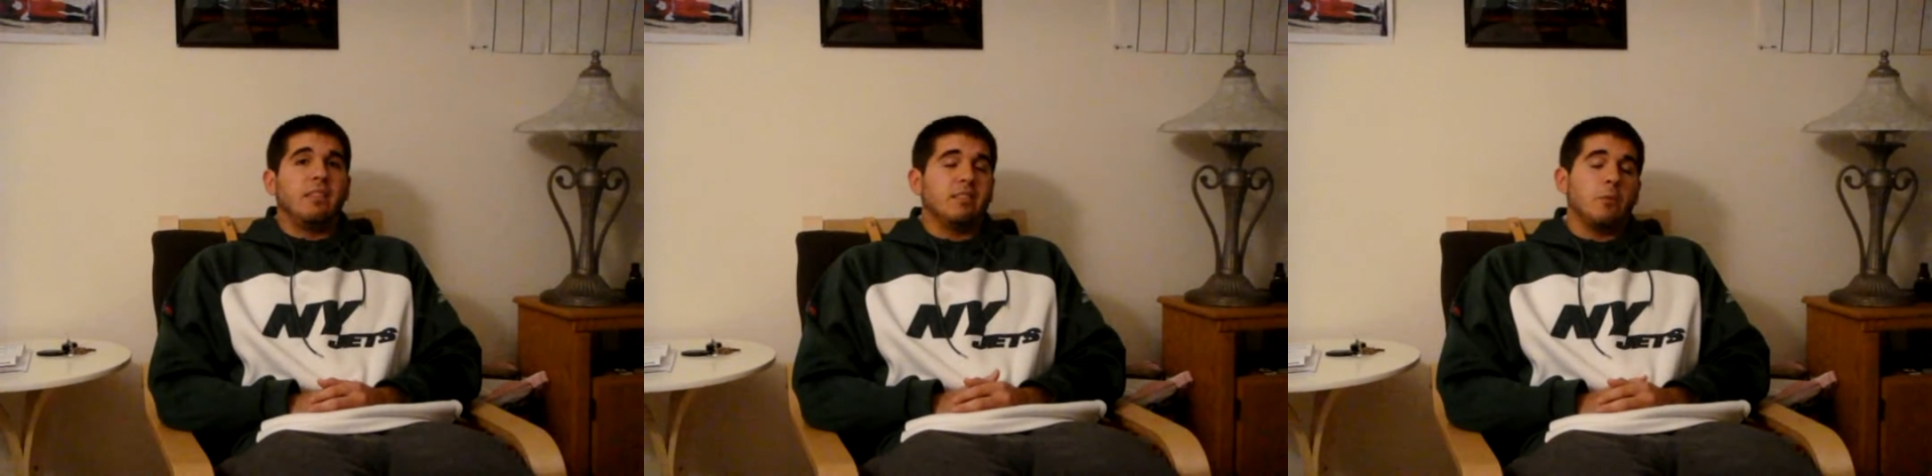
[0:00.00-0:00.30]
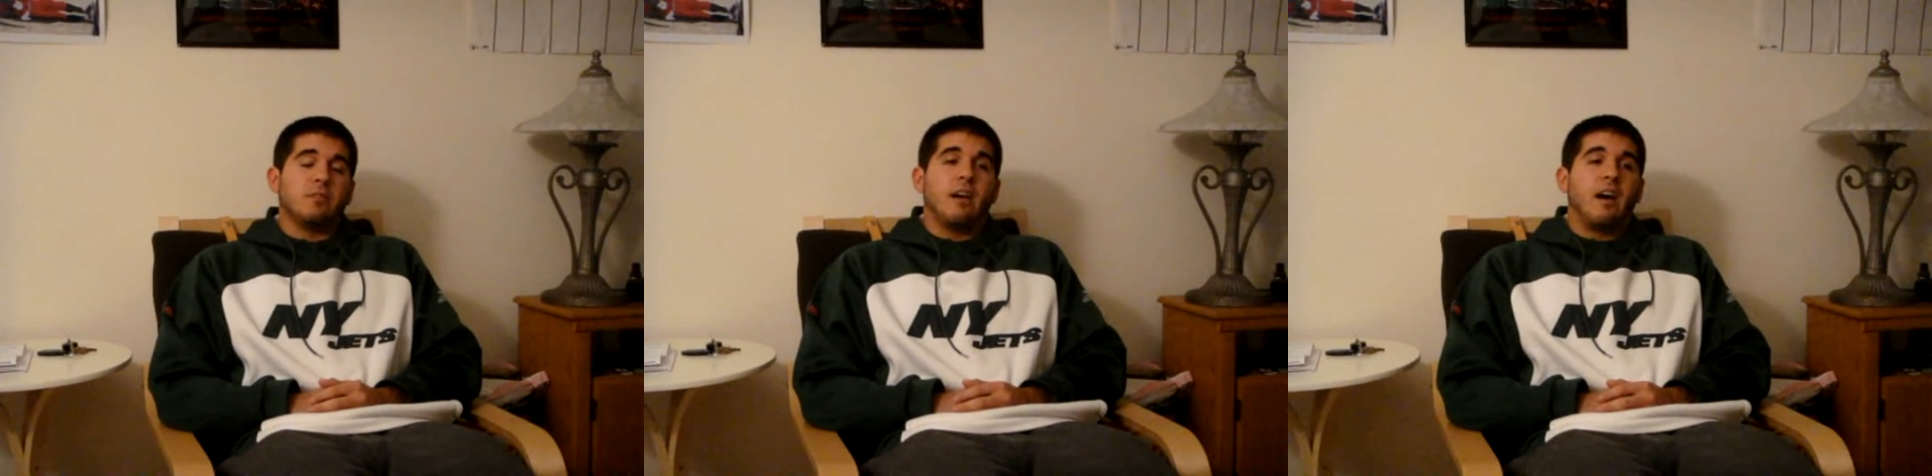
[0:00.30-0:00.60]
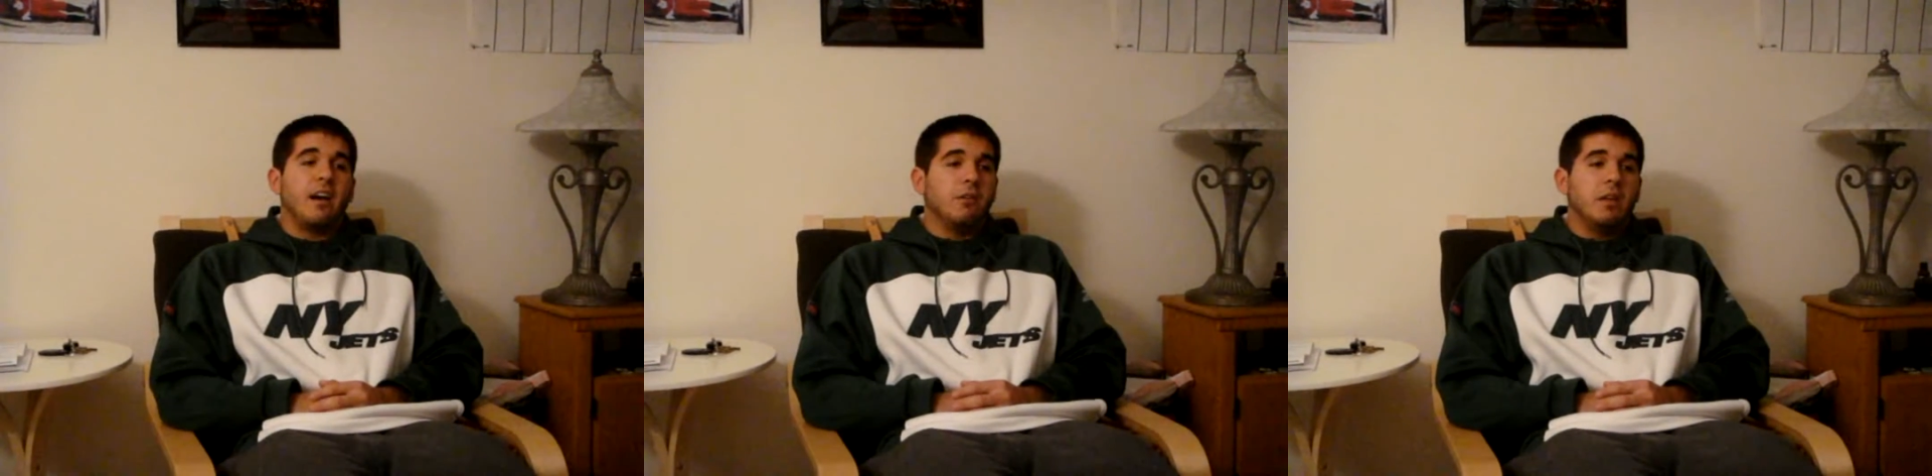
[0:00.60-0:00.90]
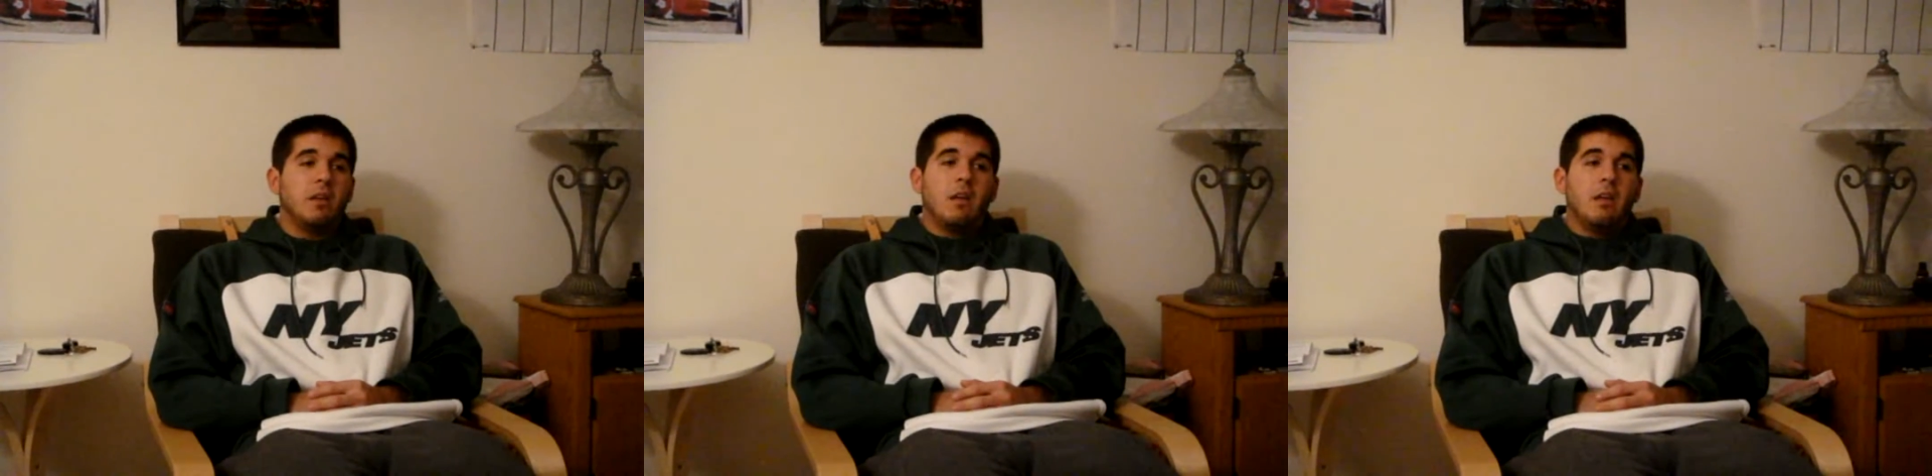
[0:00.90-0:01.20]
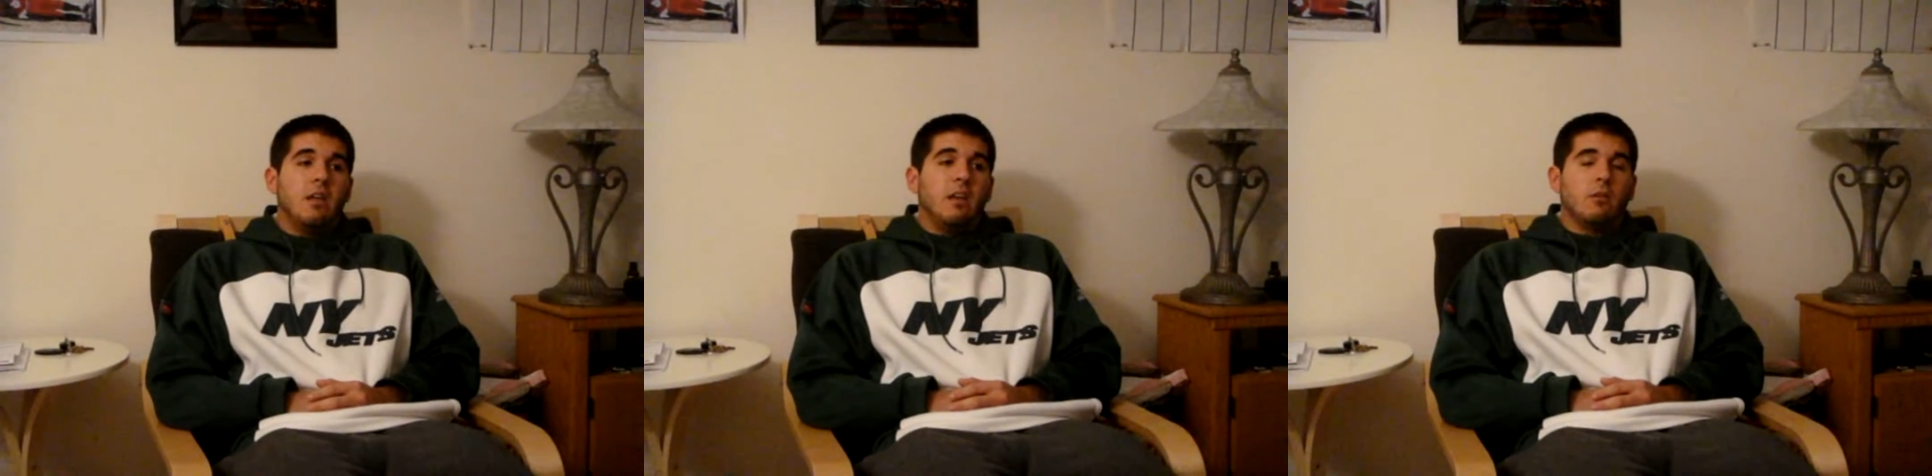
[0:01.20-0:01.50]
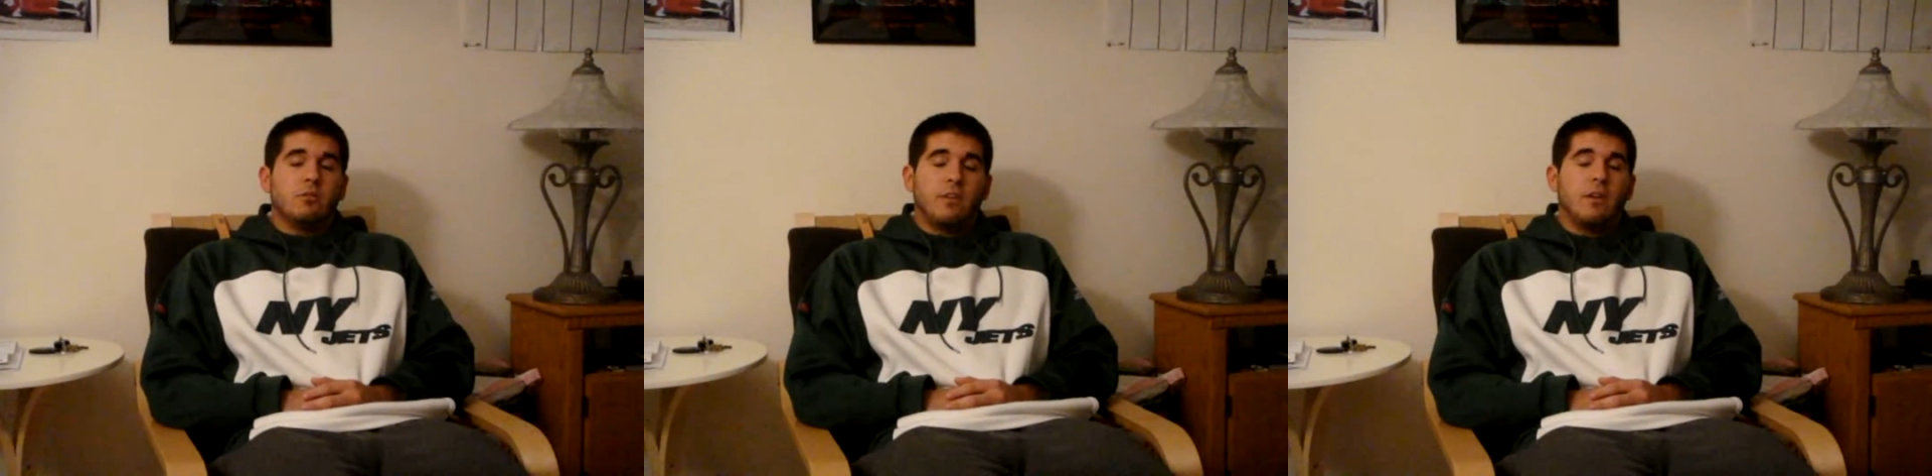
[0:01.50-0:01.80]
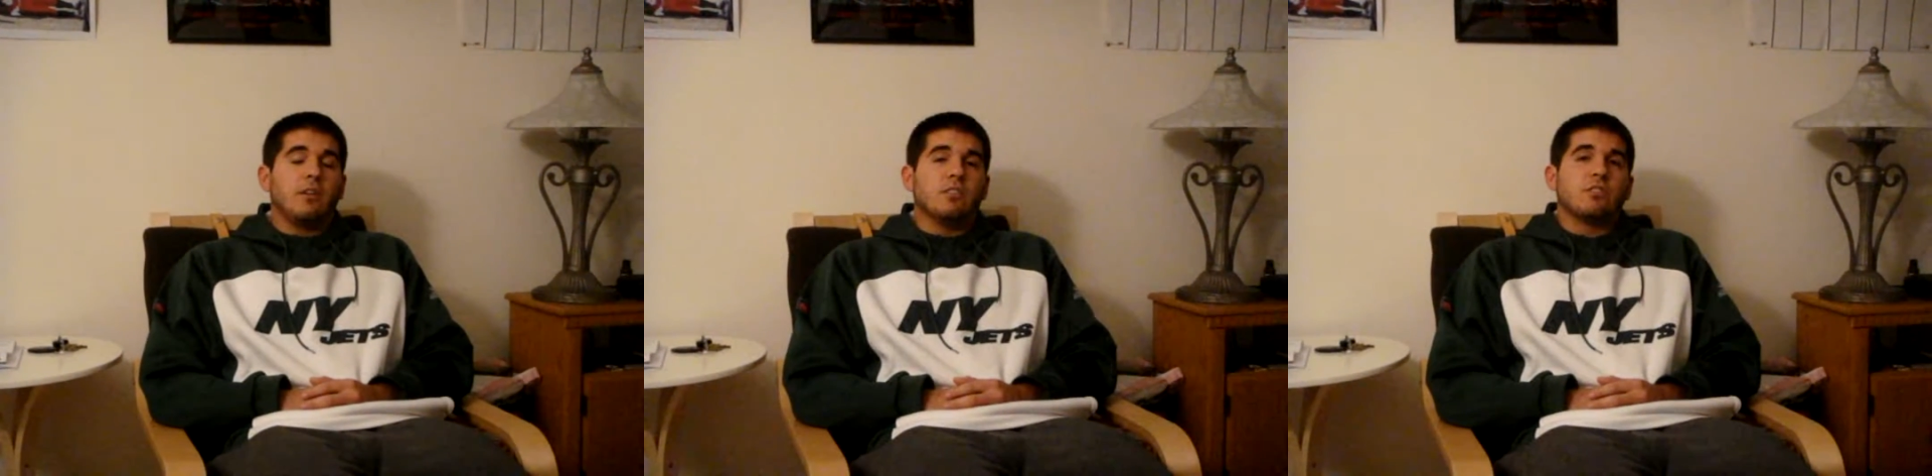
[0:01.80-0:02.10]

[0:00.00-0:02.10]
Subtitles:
I think they were tired. It was a very